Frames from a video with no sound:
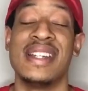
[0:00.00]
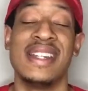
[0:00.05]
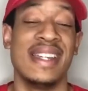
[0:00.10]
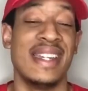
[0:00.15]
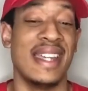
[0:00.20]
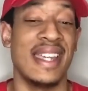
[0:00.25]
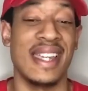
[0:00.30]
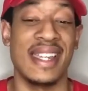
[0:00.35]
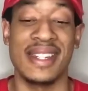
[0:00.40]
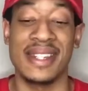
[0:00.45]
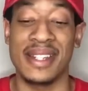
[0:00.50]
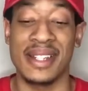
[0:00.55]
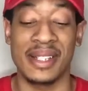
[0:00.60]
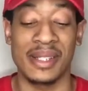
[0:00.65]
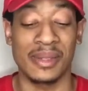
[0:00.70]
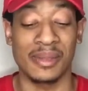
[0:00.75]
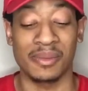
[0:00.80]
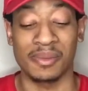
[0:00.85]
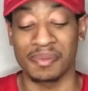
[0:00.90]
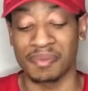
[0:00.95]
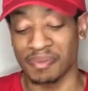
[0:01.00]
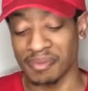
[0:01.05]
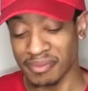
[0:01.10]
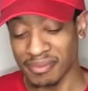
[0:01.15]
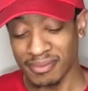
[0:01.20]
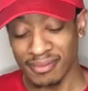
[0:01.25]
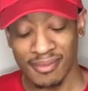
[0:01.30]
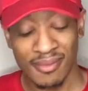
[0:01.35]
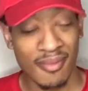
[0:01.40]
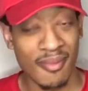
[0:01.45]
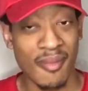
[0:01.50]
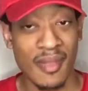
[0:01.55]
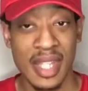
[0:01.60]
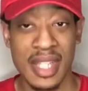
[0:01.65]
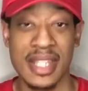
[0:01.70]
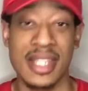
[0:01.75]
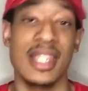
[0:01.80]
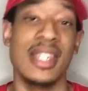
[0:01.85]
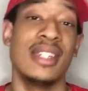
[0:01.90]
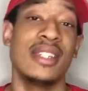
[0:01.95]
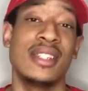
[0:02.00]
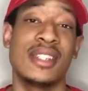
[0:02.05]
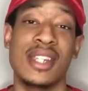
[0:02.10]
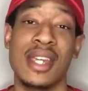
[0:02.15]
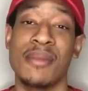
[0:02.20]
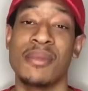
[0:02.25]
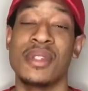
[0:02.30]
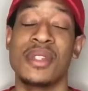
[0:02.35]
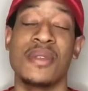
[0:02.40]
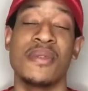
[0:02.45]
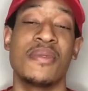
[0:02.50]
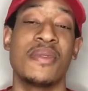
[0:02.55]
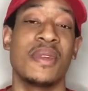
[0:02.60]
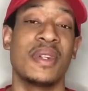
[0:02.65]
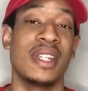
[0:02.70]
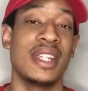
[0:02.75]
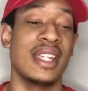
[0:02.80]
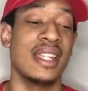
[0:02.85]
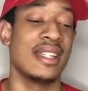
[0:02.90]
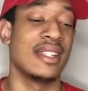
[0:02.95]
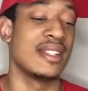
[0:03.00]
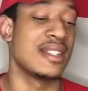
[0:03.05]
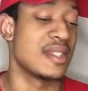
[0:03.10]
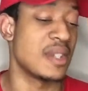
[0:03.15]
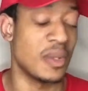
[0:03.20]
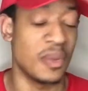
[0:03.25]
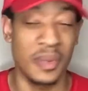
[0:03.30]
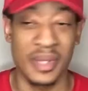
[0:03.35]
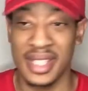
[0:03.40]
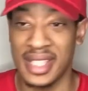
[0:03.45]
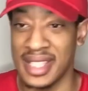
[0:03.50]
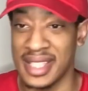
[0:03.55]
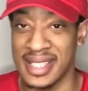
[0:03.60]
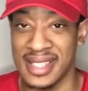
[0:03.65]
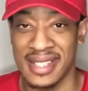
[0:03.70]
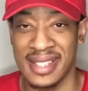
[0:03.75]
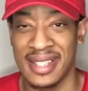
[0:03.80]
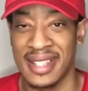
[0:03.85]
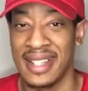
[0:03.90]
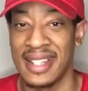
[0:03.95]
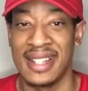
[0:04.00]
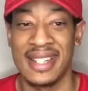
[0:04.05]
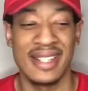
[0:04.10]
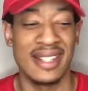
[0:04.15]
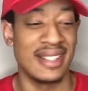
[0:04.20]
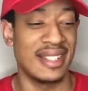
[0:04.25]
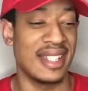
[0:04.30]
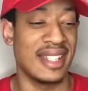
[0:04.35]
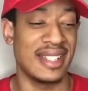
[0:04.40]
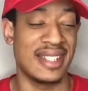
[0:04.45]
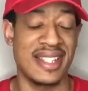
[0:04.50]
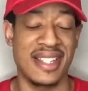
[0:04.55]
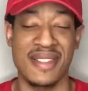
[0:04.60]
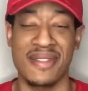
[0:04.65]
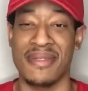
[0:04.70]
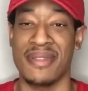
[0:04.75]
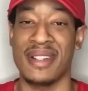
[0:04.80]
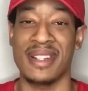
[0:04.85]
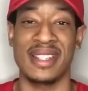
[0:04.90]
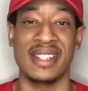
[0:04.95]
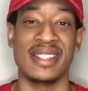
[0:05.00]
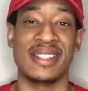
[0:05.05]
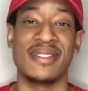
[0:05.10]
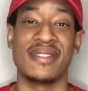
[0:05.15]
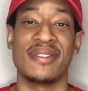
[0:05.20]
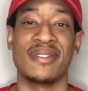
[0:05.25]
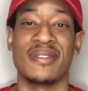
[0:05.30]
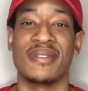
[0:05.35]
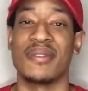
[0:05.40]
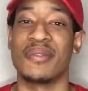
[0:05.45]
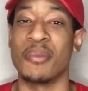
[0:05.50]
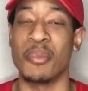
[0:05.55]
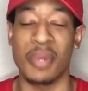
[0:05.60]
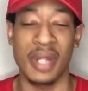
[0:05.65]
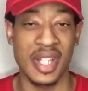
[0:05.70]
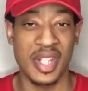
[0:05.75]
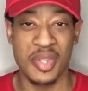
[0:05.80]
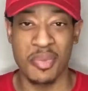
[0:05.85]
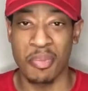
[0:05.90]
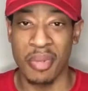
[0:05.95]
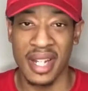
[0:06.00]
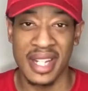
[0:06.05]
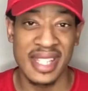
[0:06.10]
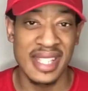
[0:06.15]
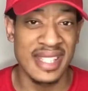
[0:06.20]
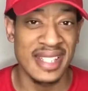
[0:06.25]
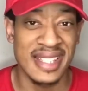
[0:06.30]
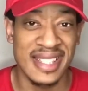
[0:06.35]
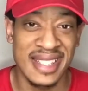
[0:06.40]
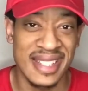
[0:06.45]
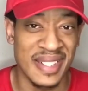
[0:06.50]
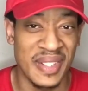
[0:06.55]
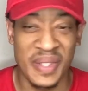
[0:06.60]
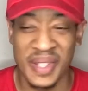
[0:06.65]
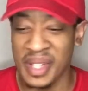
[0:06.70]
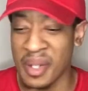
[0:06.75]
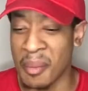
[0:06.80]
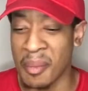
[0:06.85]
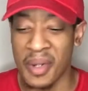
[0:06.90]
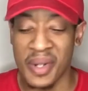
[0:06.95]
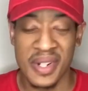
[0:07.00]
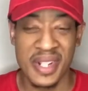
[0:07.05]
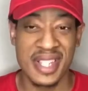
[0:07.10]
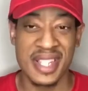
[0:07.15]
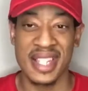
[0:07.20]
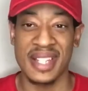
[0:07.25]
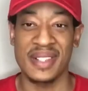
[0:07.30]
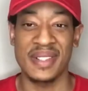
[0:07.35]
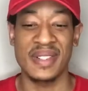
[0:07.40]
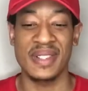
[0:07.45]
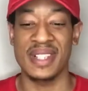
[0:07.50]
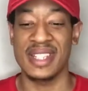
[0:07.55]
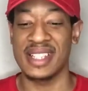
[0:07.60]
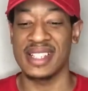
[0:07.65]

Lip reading: And let's get into chapter 248. So we get like this fucking Bugs Bunny on a motorcycle, and